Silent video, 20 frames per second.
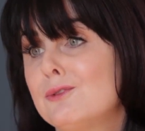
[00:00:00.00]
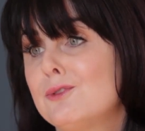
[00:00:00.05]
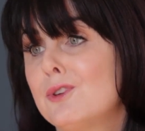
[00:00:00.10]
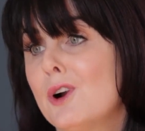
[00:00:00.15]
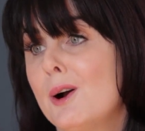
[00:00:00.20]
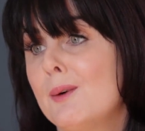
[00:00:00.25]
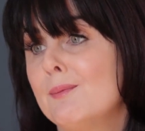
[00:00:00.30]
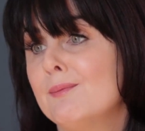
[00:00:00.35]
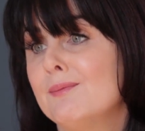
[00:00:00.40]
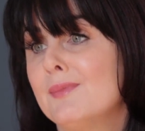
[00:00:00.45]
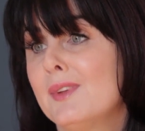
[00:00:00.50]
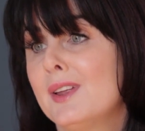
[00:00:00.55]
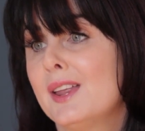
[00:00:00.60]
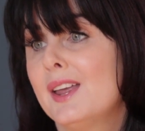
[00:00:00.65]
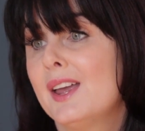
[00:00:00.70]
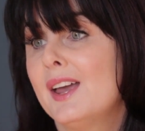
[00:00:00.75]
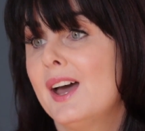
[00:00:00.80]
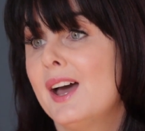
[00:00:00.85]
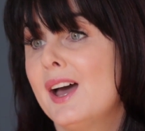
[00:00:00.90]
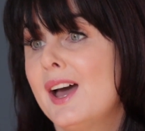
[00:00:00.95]
from,
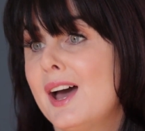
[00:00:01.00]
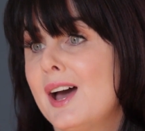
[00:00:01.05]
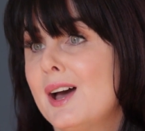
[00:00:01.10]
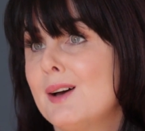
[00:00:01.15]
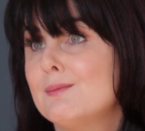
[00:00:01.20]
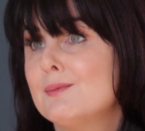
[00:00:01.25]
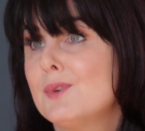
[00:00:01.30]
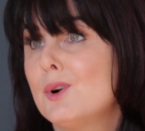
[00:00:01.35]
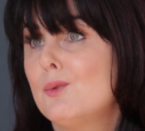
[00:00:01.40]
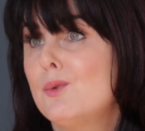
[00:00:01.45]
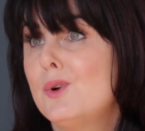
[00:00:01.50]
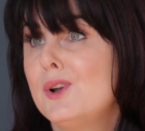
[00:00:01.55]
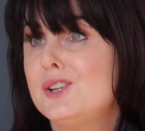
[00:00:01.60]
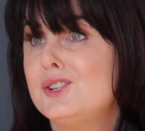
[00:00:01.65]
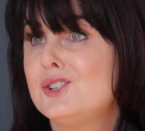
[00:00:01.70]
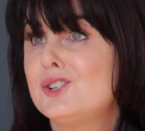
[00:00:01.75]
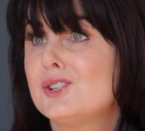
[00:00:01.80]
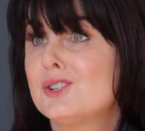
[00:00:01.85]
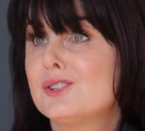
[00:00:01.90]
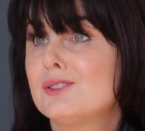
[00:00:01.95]

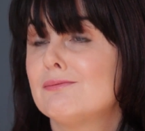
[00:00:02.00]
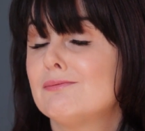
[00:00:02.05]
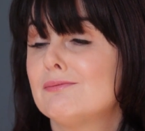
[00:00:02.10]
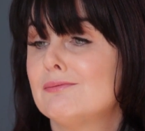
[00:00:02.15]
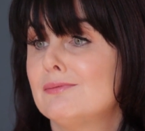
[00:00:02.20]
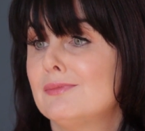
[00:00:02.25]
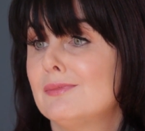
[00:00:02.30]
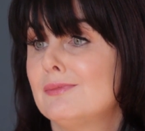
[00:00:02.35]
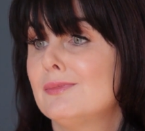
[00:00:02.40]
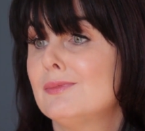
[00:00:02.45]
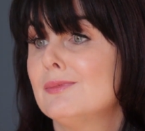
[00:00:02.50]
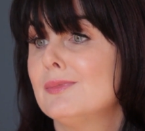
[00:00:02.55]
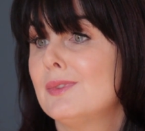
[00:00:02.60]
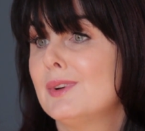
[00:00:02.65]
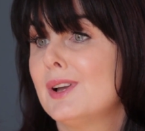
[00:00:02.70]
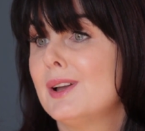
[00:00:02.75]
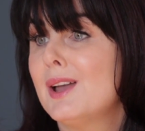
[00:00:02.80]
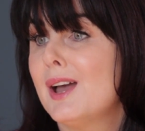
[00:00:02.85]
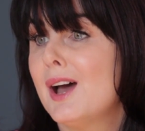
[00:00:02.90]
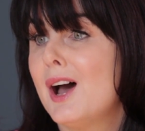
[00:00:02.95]
which
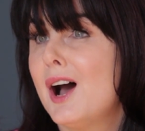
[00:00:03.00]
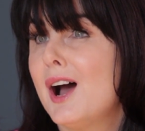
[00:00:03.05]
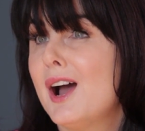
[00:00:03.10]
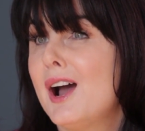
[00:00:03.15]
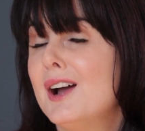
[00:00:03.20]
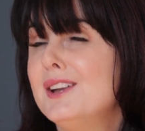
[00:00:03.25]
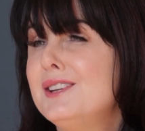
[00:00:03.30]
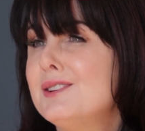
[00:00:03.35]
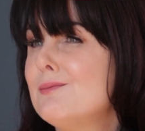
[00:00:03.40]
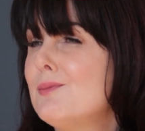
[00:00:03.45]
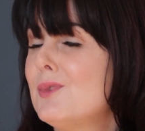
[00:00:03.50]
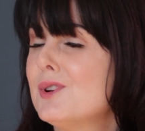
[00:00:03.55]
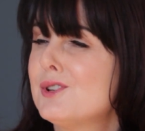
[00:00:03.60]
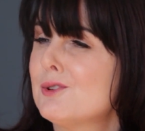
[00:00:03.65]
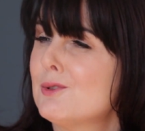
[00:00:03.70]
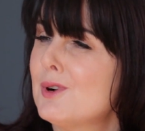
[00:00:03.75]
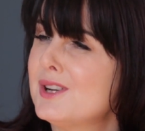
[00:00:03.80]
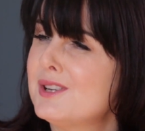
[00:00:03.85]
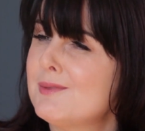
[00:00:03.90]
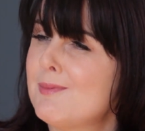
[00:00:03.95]
I didn't want to
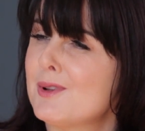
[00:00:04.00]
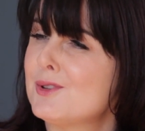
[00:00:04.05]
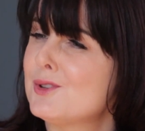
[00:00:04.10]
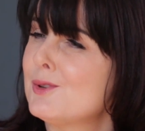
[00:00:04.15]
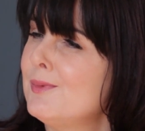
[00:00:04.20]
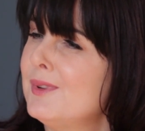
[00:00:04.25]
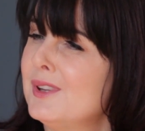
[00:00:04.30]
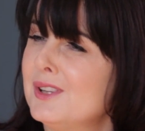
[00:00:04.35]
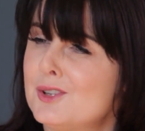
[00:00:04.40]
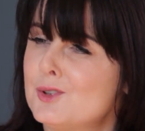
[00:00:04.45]
write about something